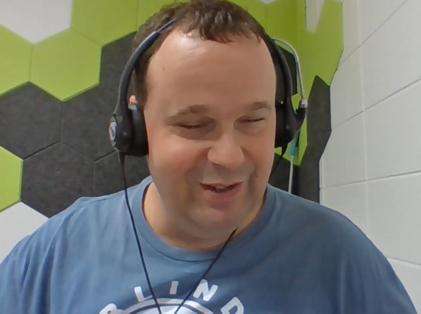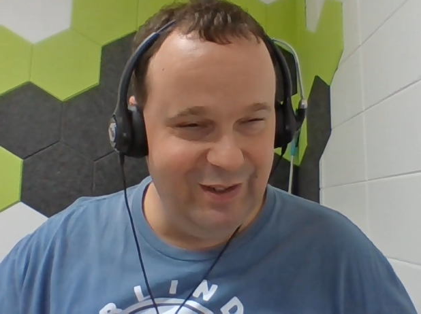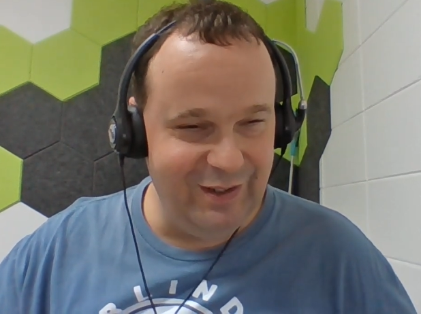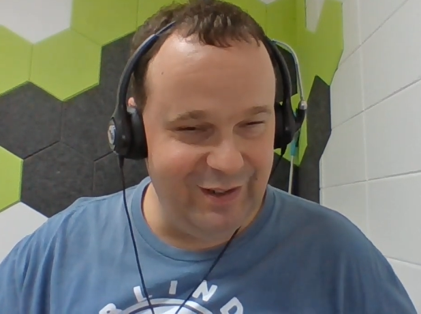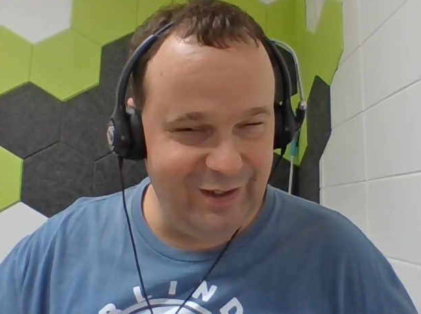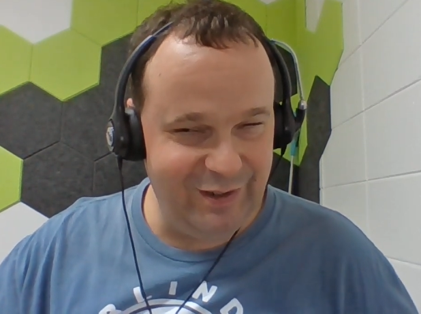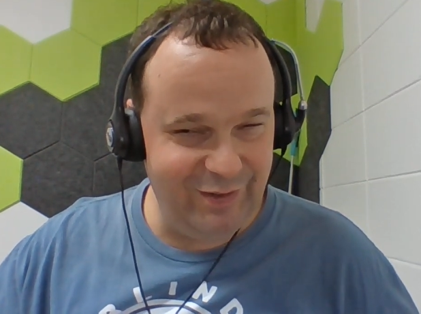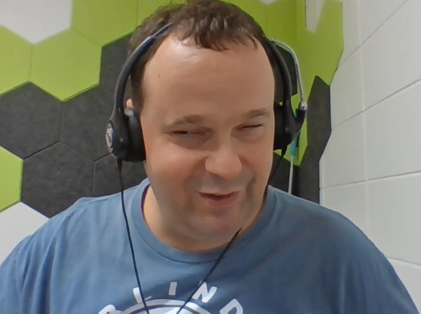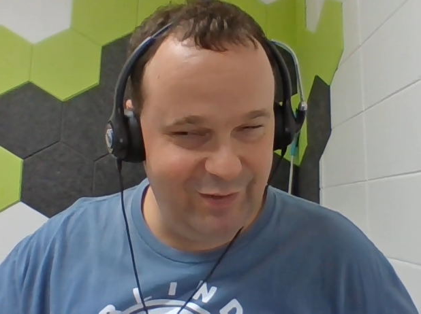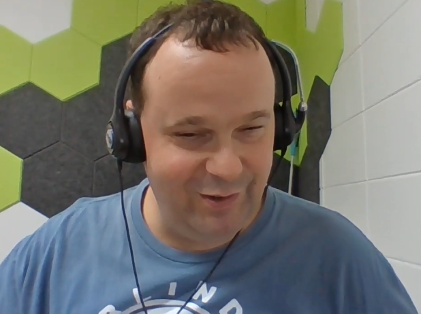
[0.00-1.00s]

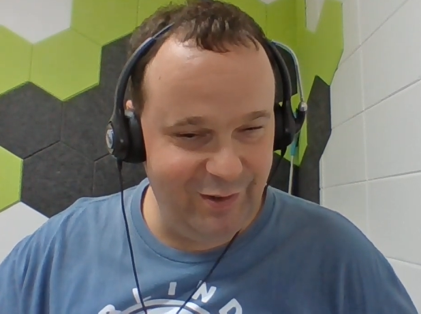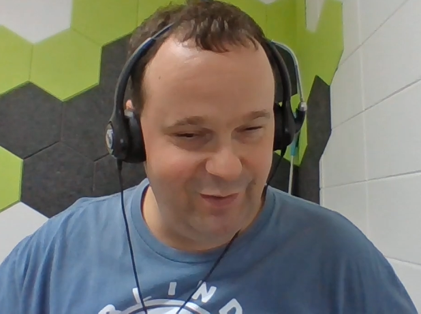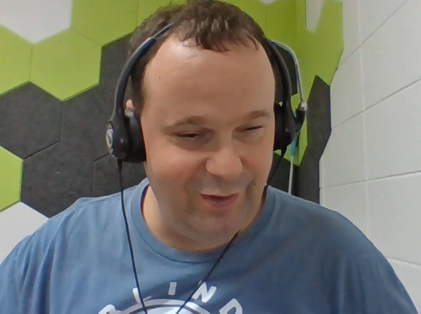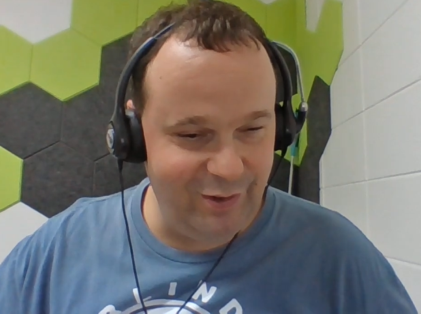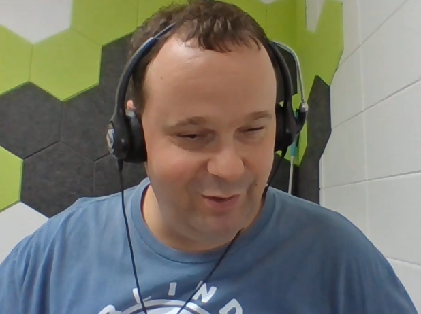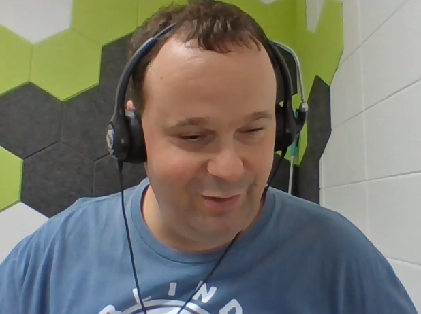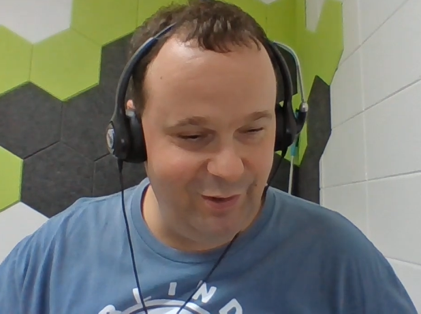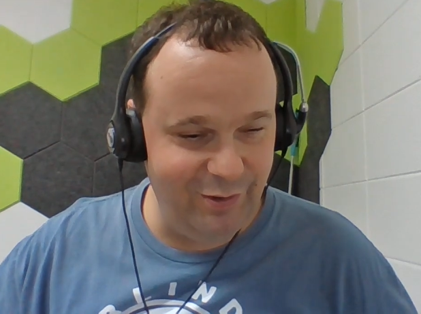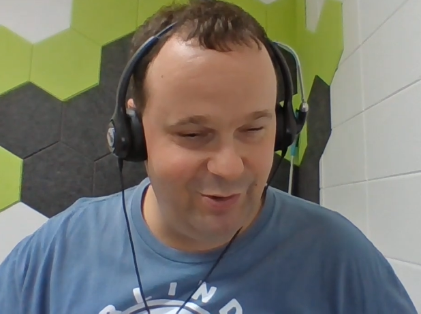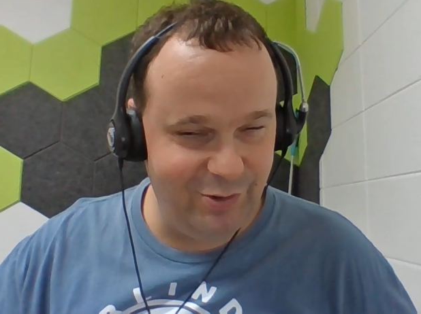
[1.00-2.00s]
The Viktor
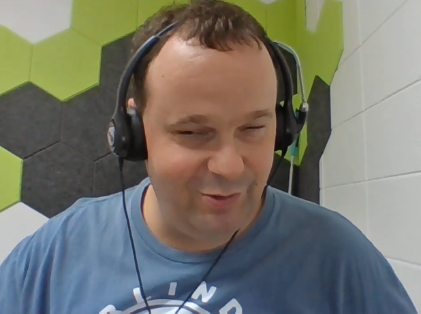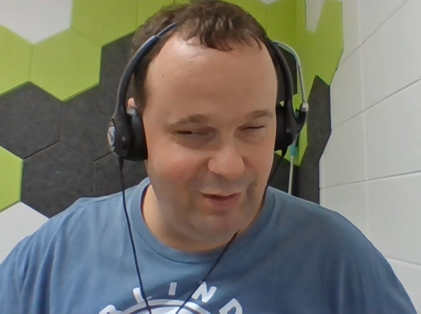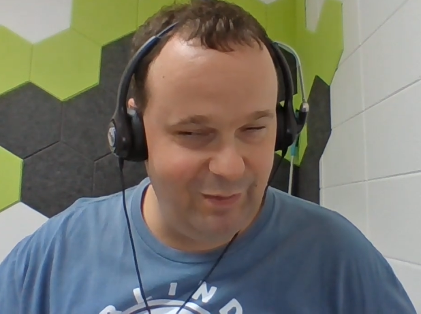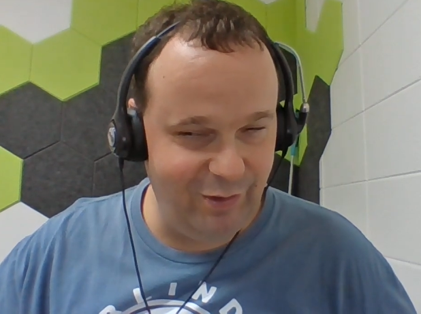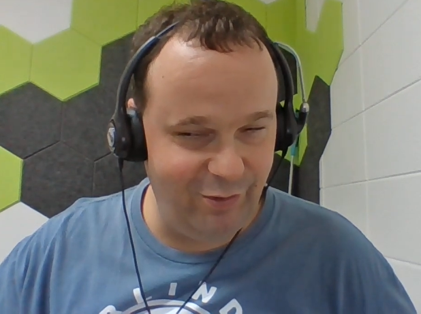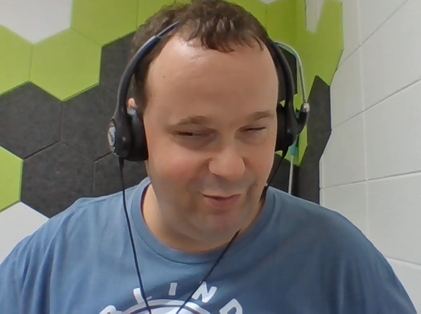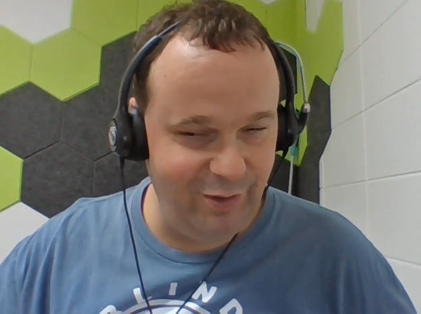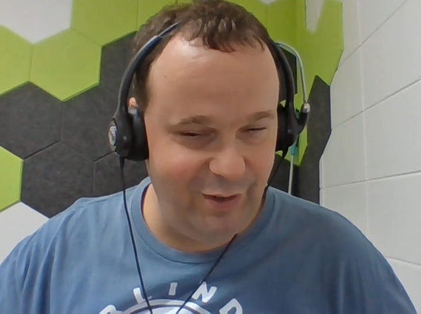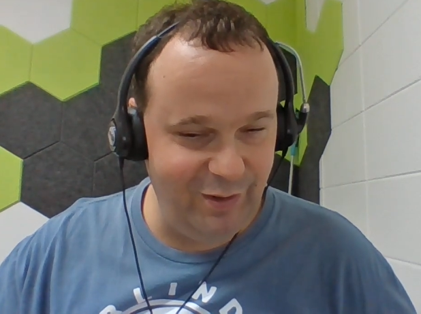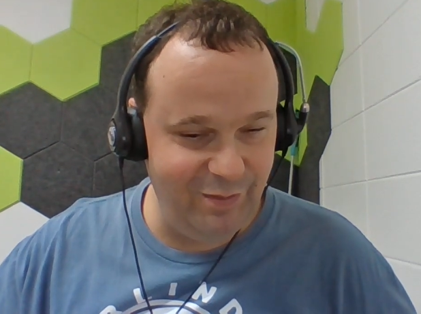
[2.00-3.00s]
Reader Stream
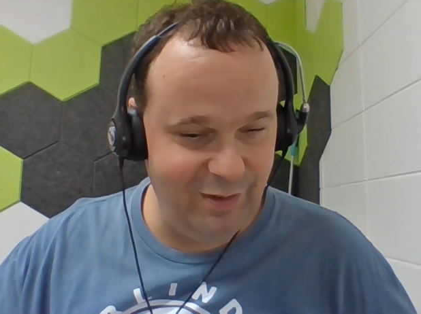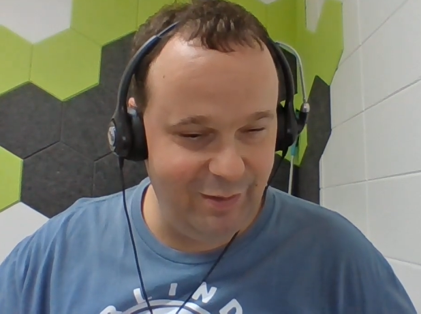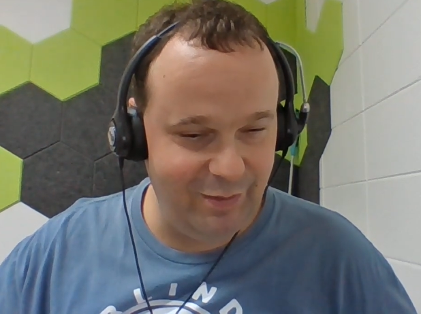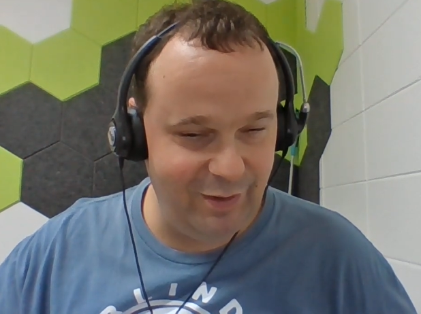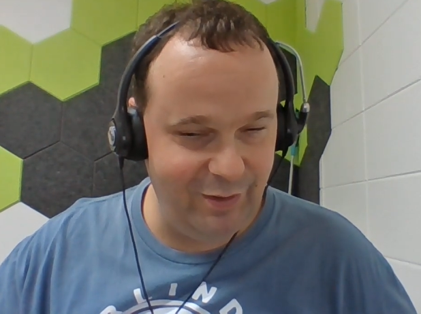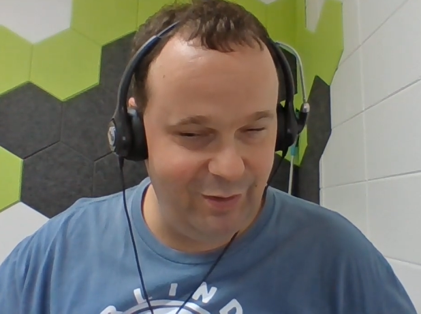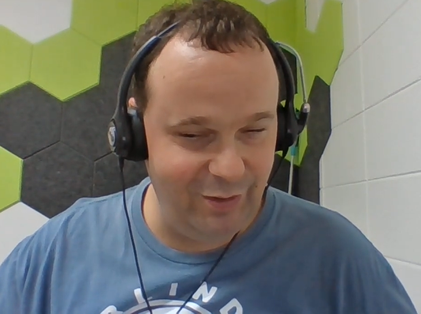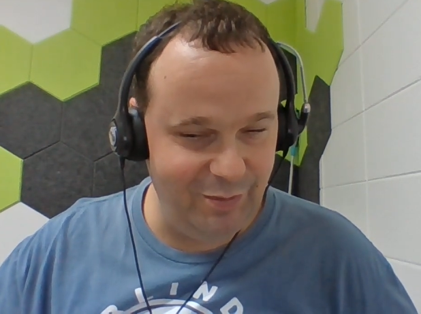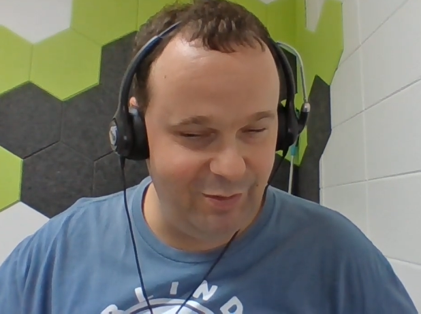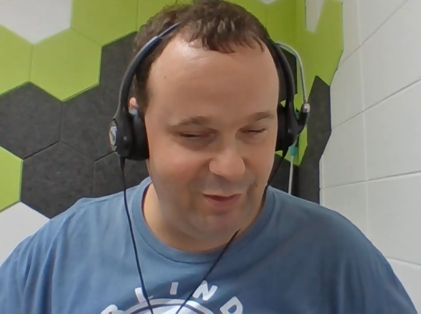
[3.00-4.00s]
3, made by
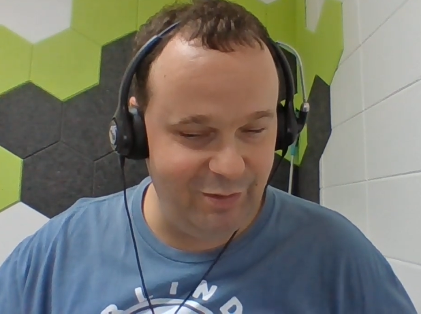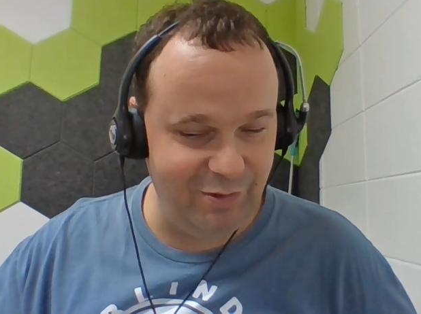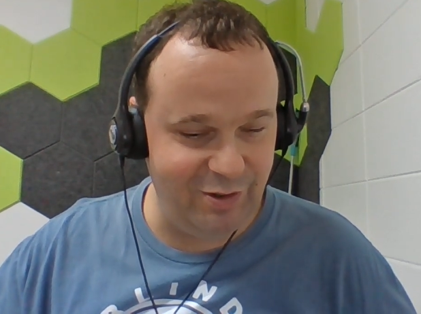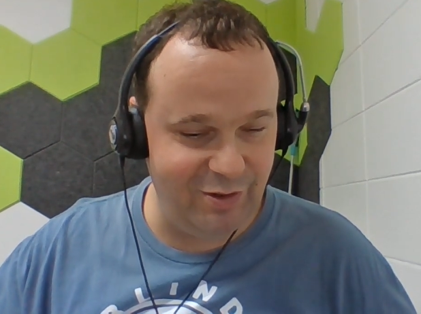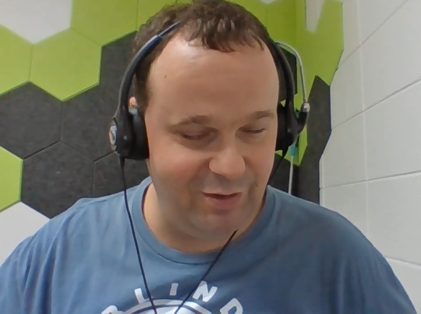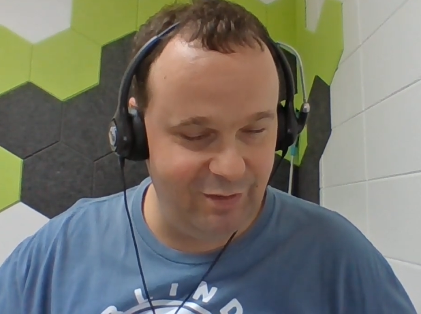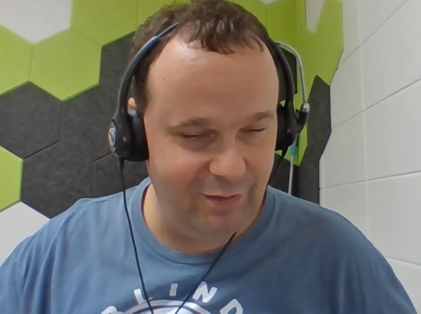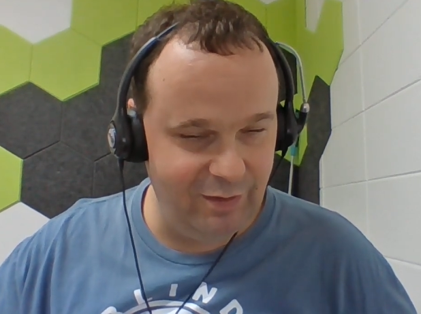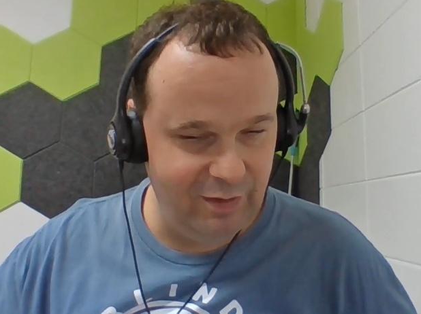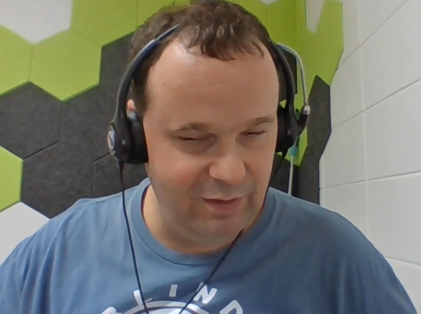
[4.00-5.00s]
Humanware, which
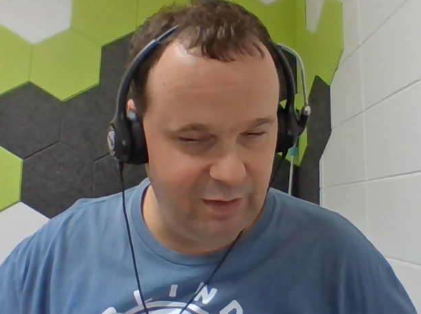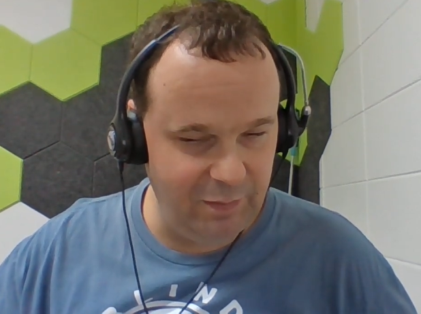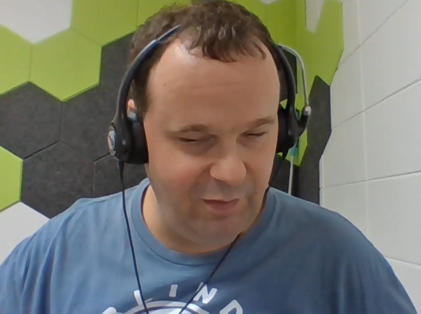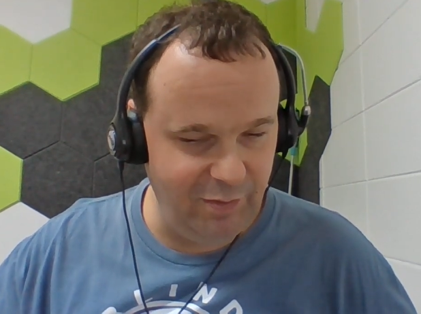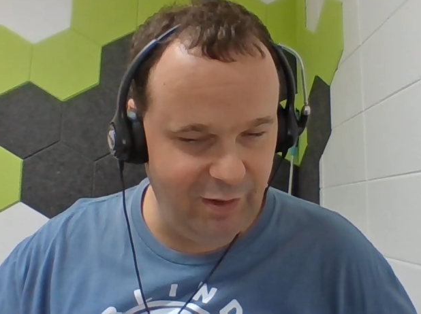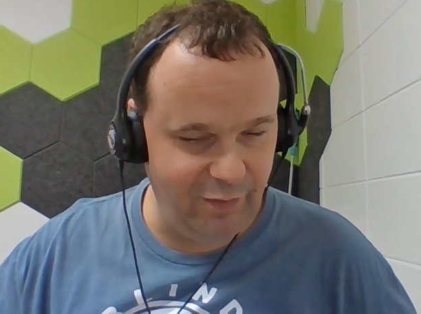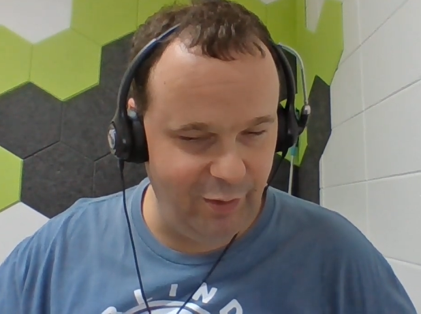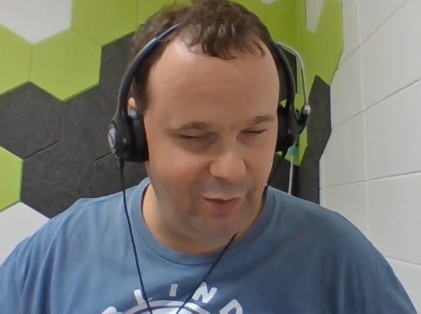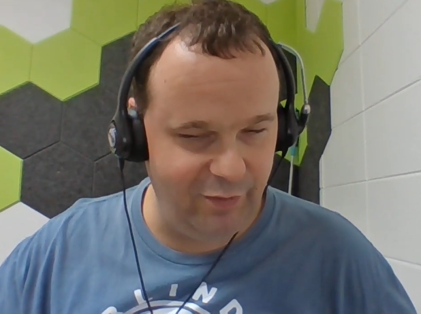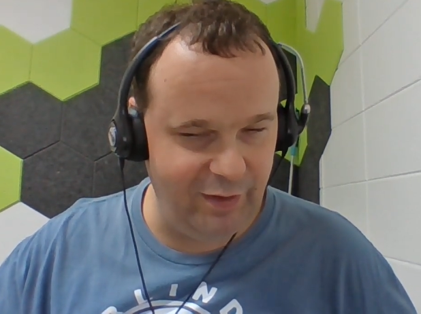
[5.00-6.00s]
some of you might have heard of.